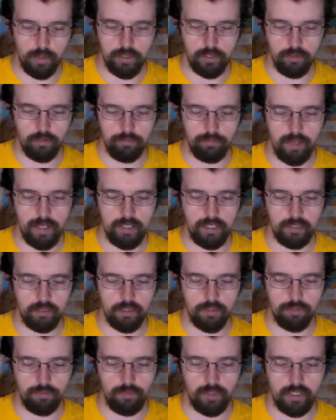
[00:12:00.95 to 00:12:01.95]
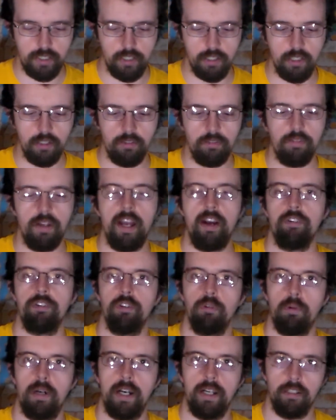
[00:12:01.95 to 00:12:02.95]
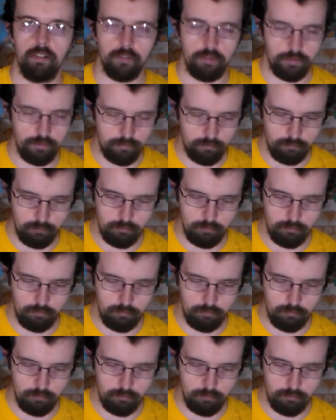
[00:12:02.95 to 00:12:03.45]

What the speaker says: when you're finding this figure out in the wild,